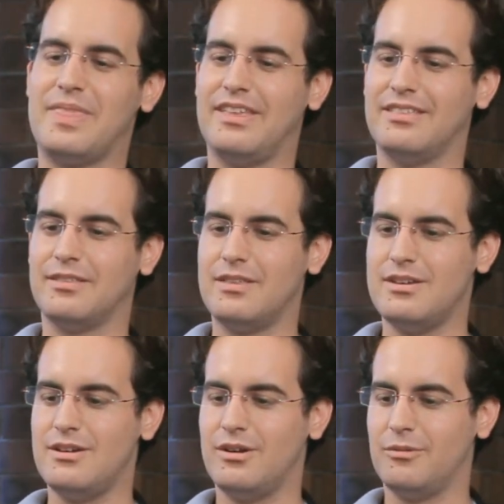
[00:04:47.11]

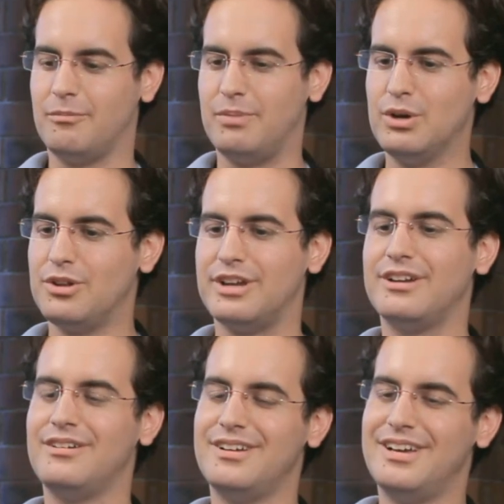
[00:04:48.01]
The
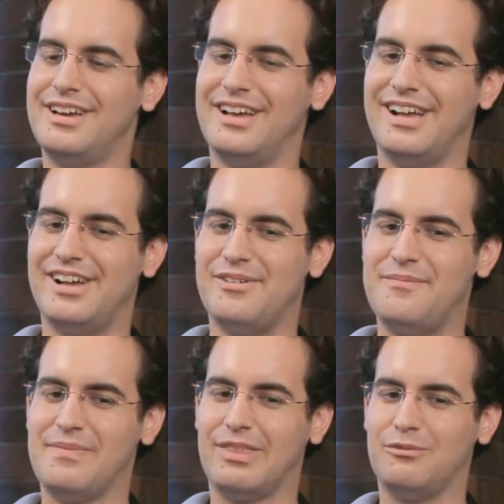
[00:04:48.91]
building
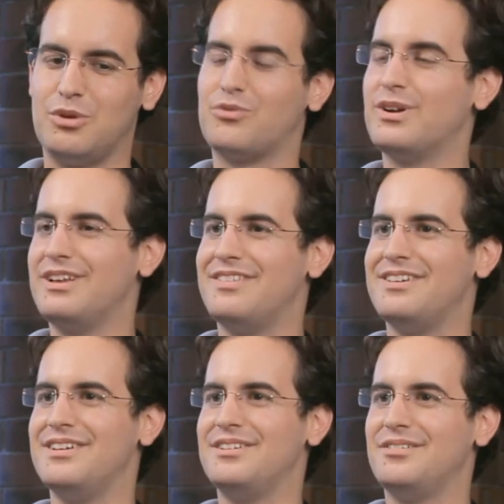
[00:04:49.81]
was really
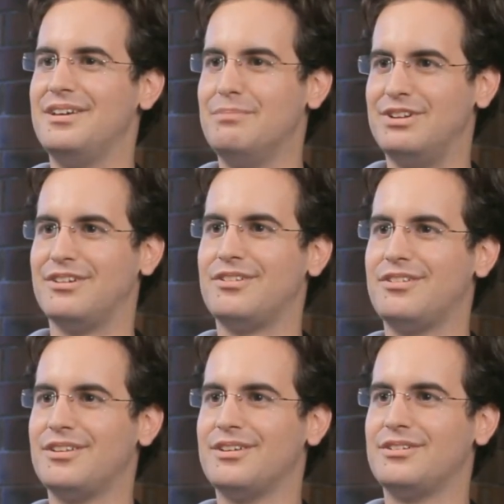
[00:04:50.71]
the
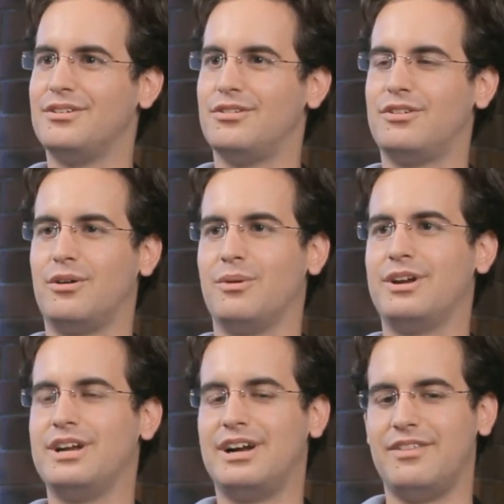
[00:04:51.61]
impetus to start
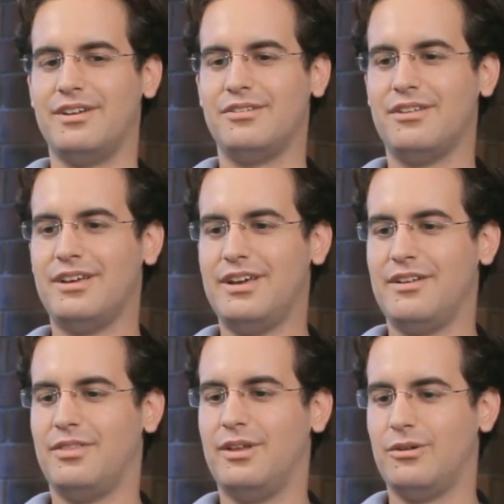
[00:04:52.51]
working on this.
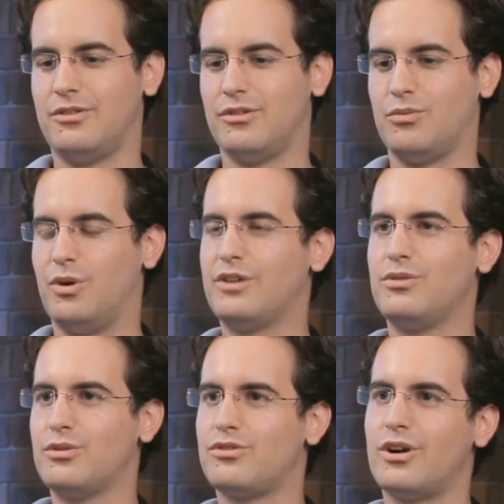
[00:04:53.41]
There's this
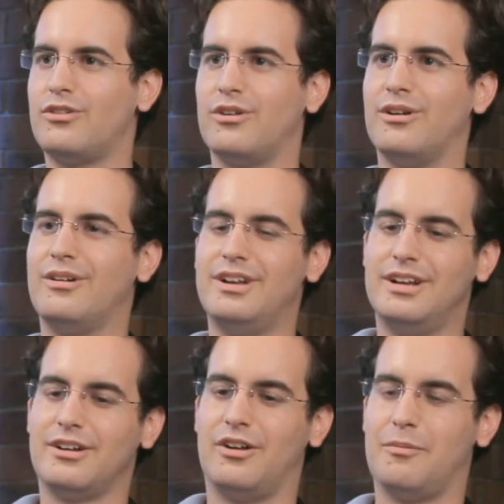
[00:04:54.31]
wonderful structure
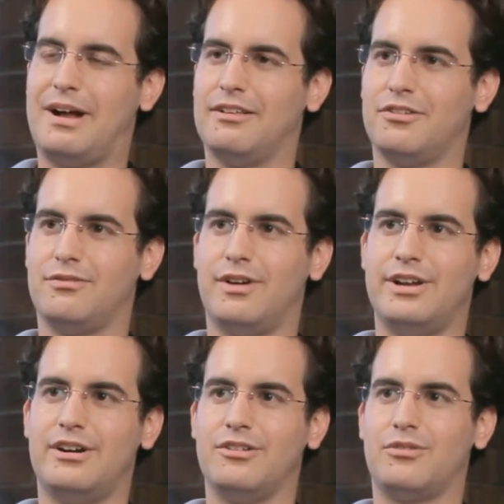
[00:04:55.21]
called the Palace of
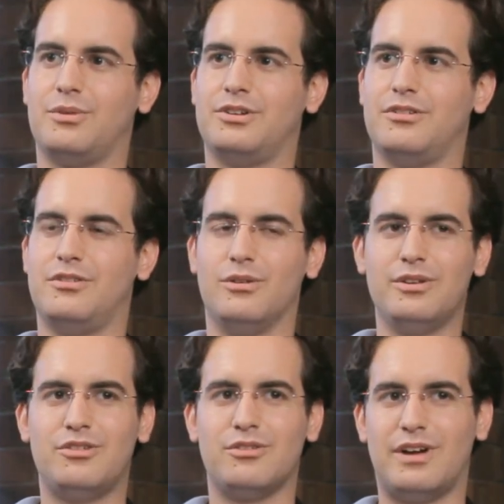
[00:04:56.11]
Fine Arts, which is the
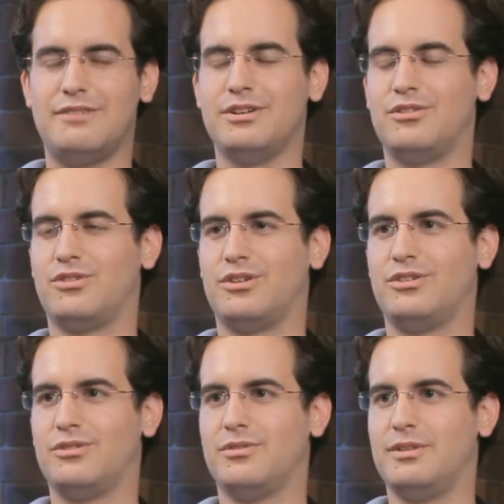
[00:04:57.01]
only surviving
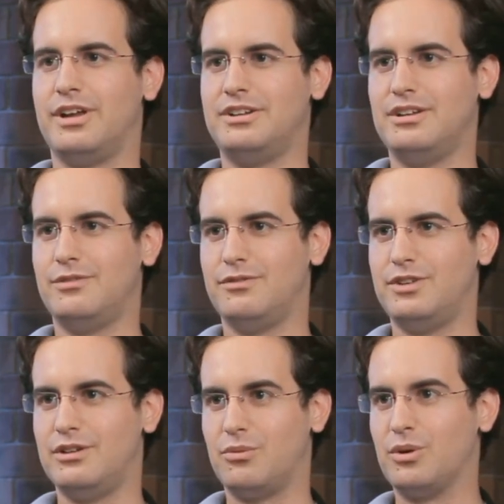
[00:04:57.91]
structure from the
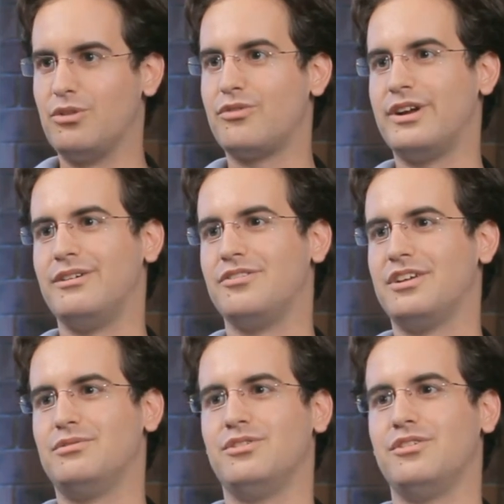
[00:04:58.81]
1915 World's Fair in
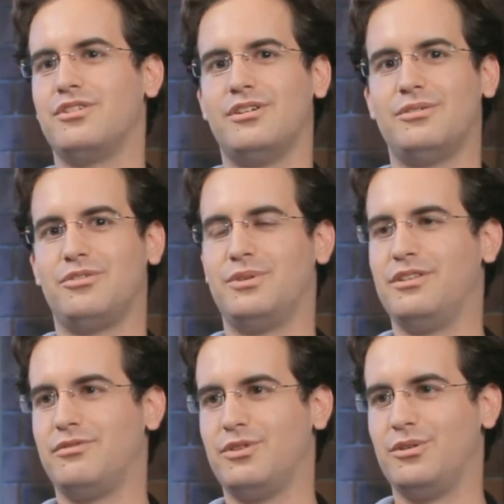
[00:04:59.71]
San Francisco, which is one of
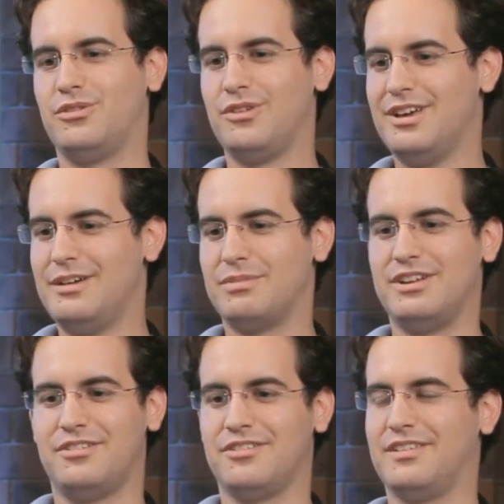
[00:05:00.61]
the first
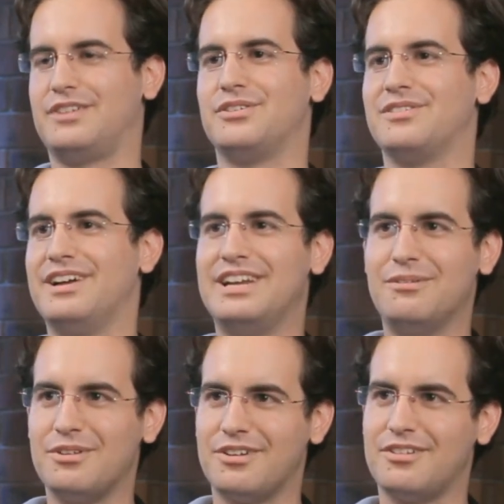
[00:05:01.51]
places electric lighting
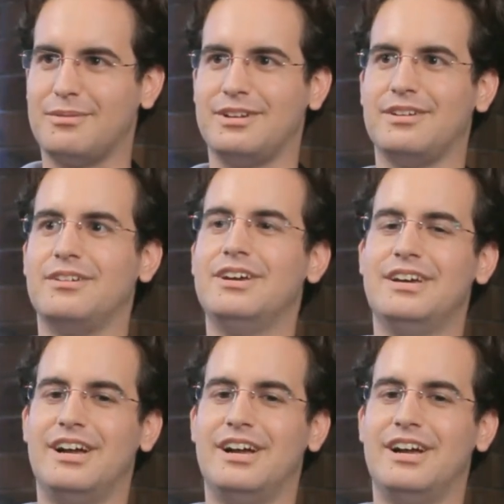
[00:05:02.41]
was exhibited.